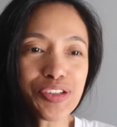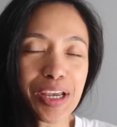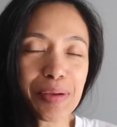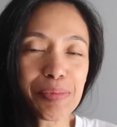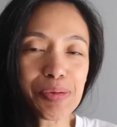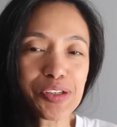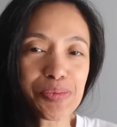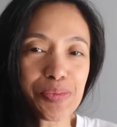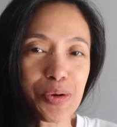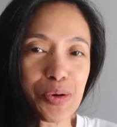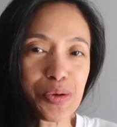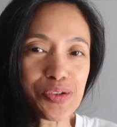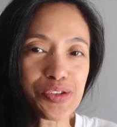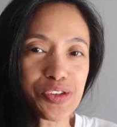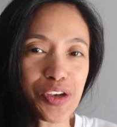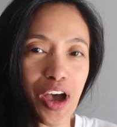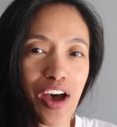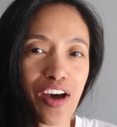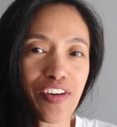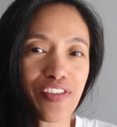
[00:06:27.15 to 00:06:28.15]

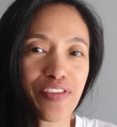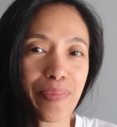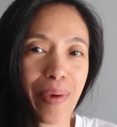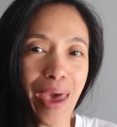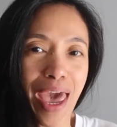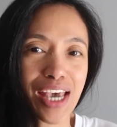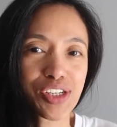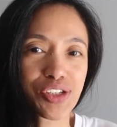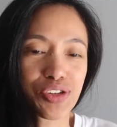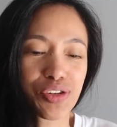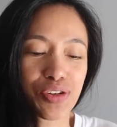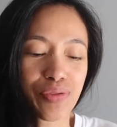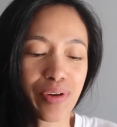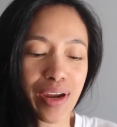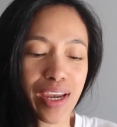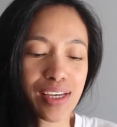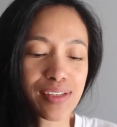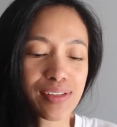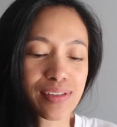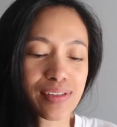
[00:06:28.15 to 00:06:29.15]
tablespoons of pasture
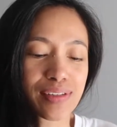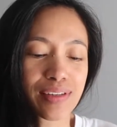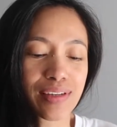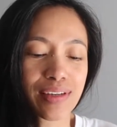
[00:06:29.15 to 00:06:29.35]
raised